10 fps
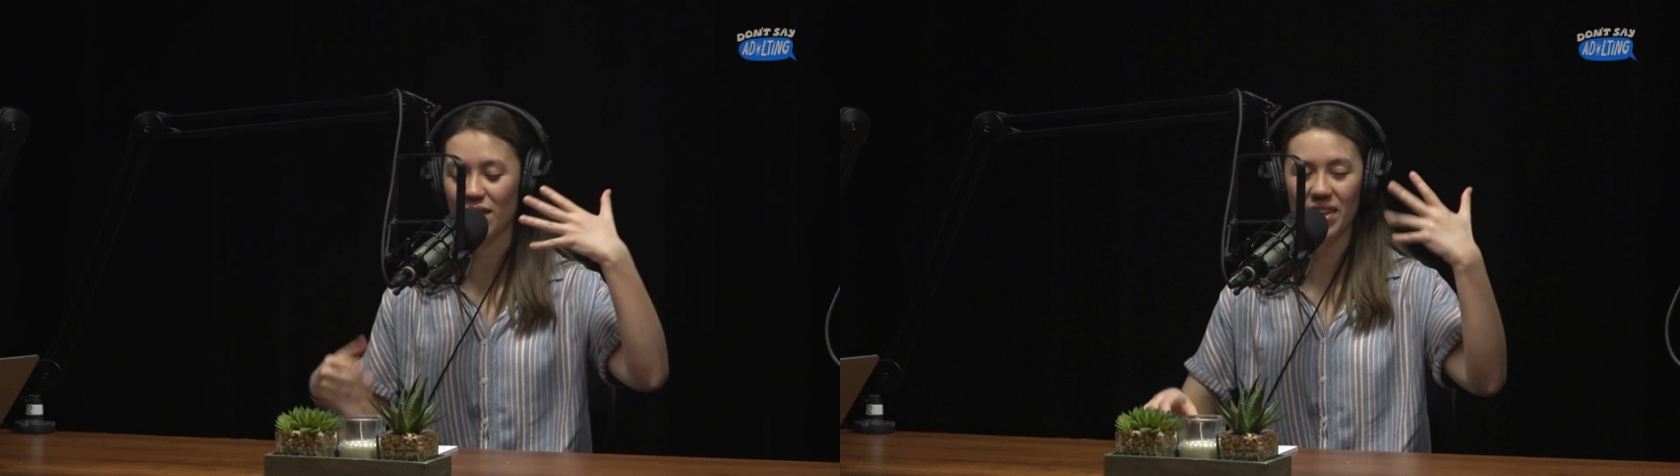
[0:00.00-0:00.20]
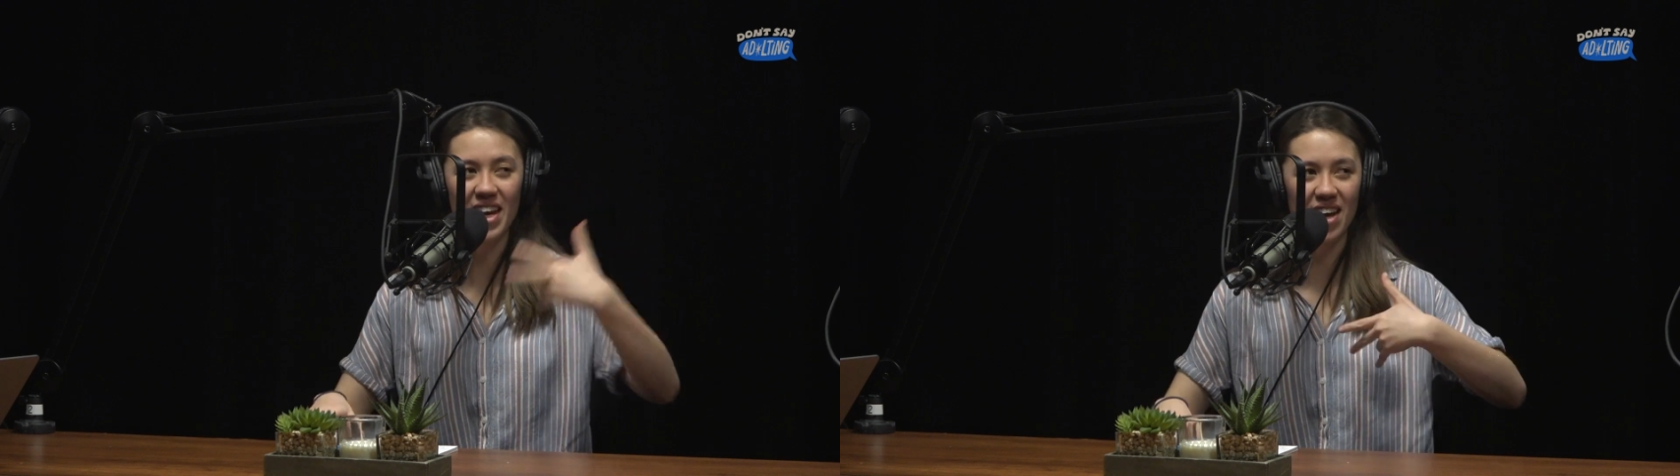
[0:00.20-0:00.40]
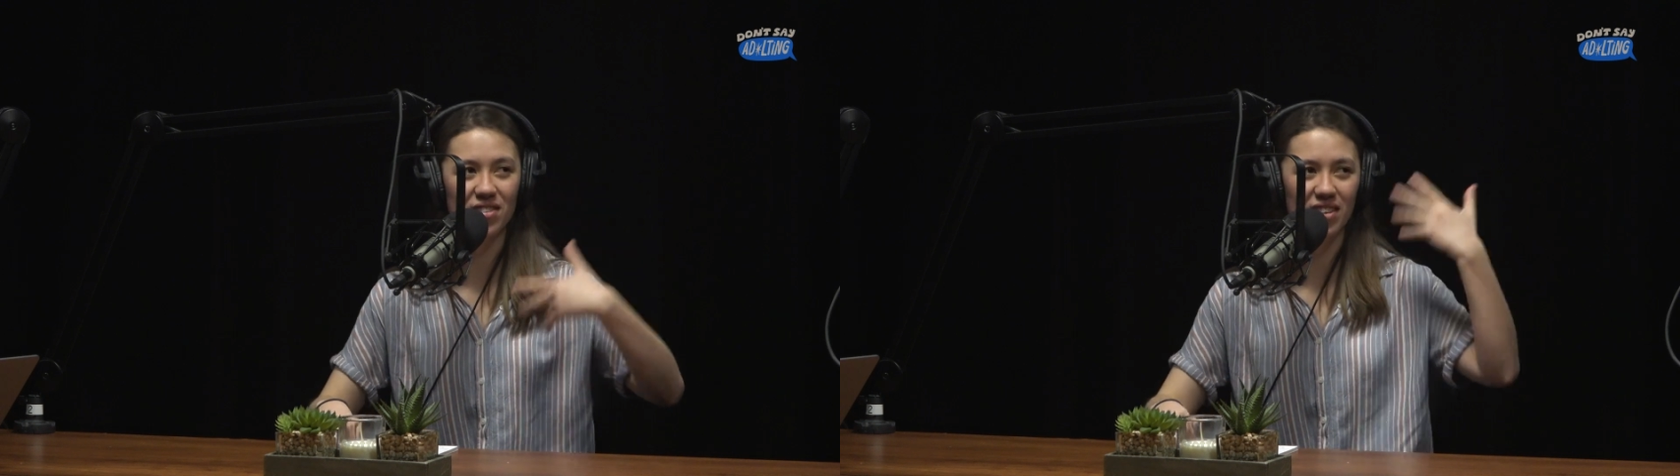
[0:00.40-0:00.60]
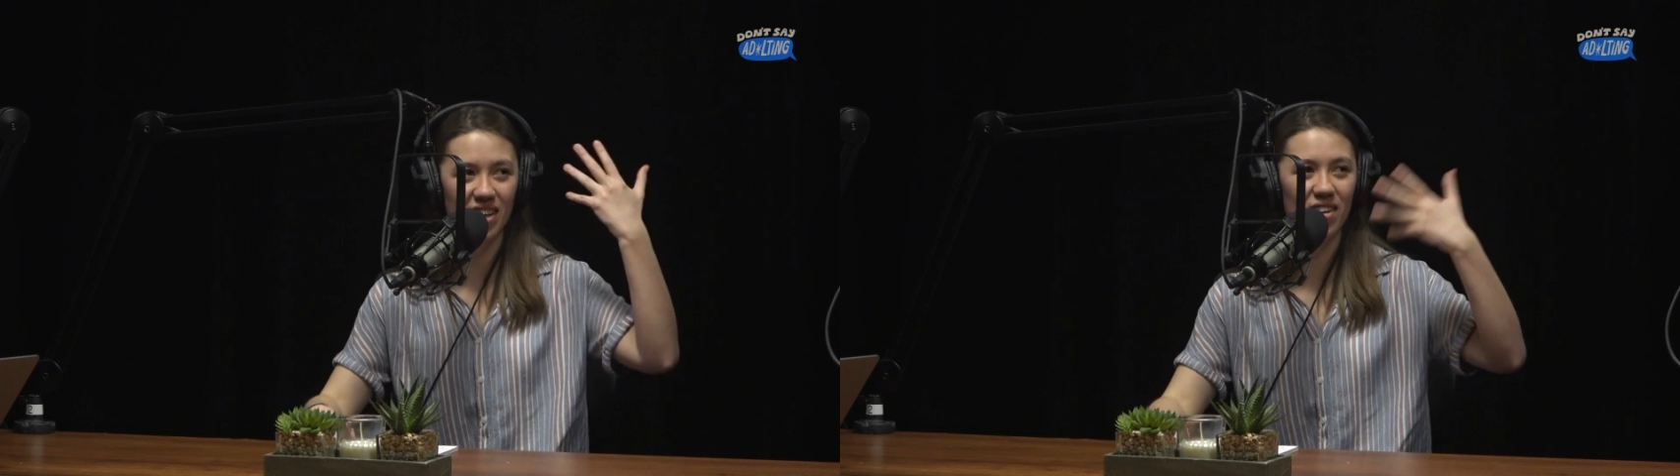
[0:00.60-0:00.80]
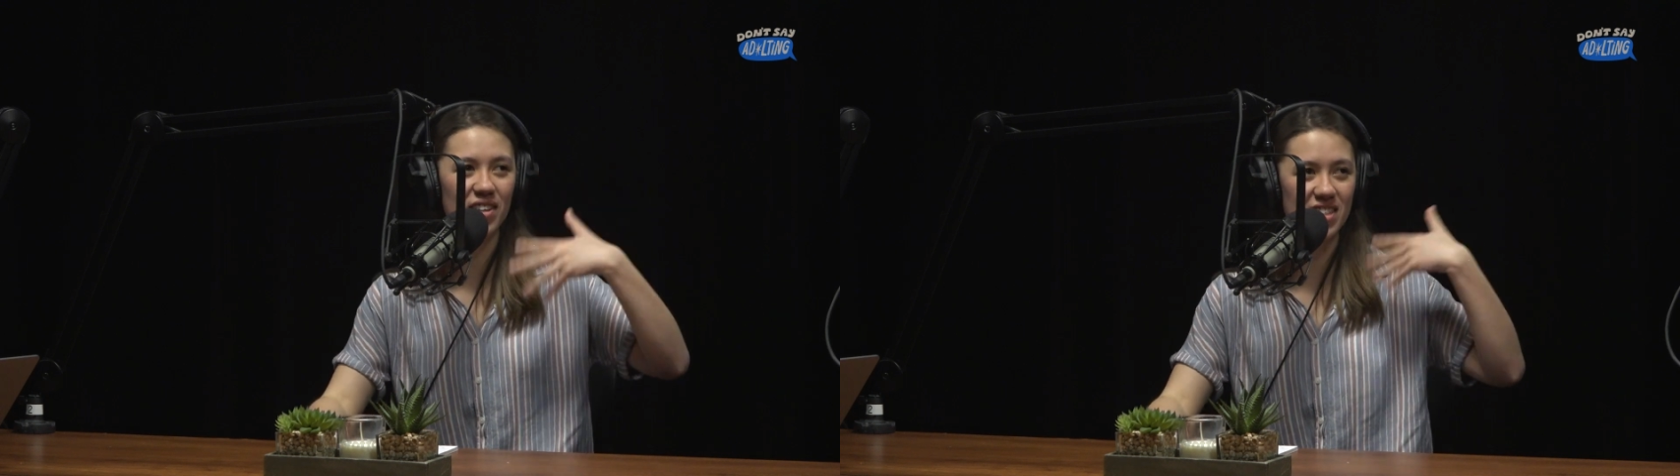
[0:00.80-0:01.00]
Are they
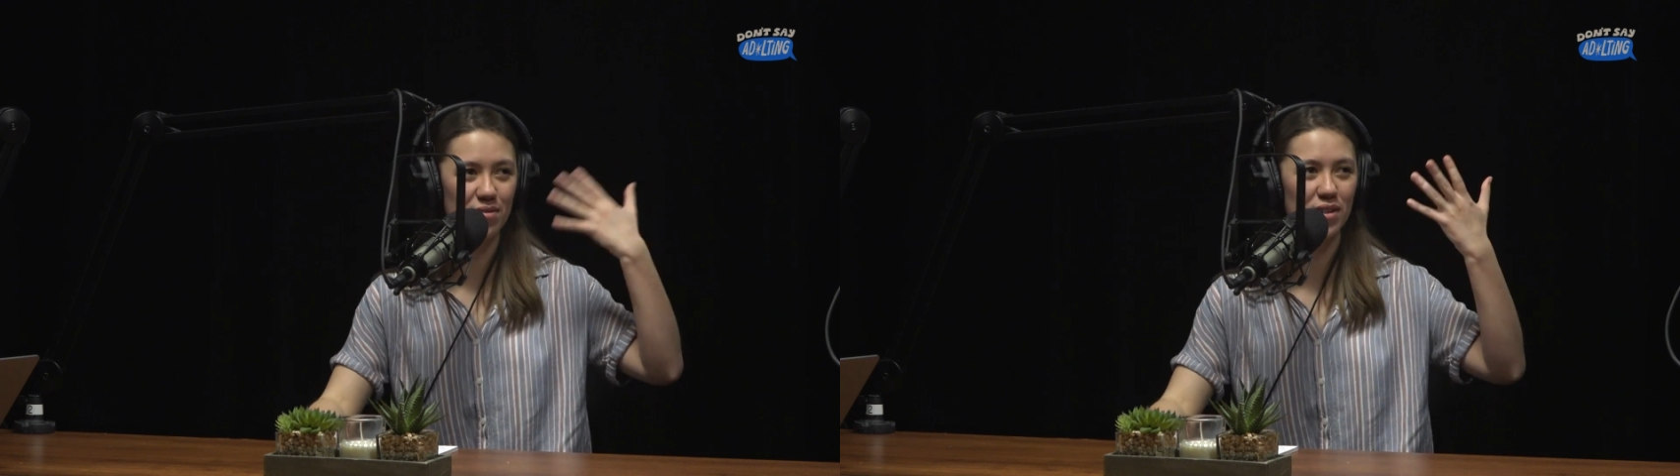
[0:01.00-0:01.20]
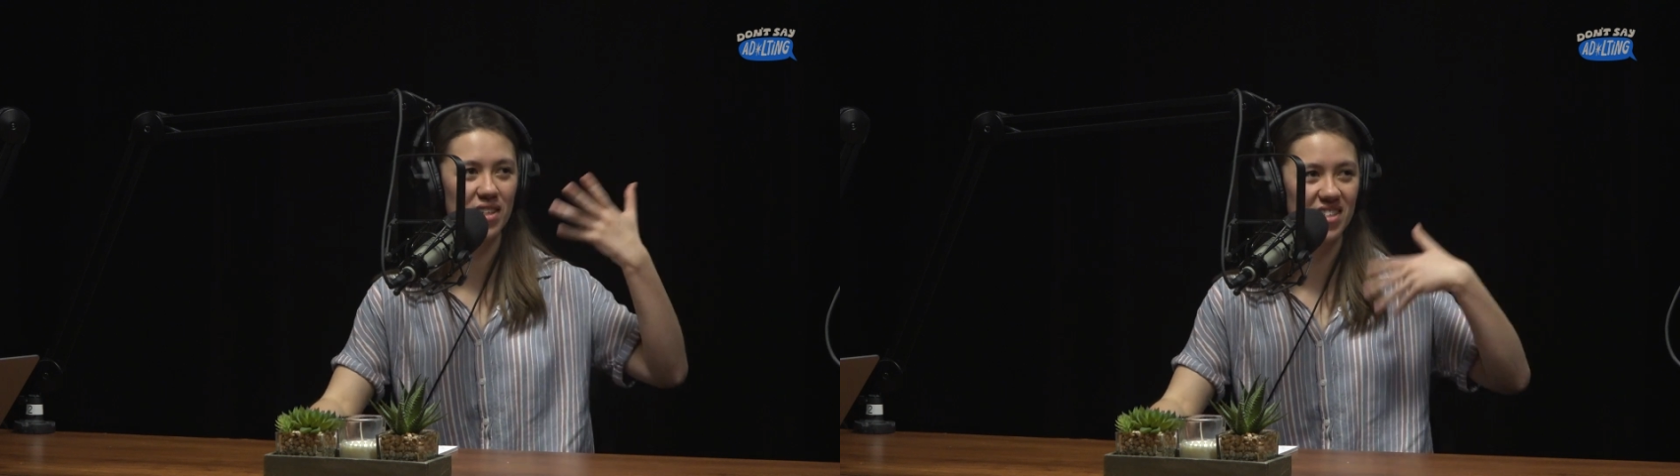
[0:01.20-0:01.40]
different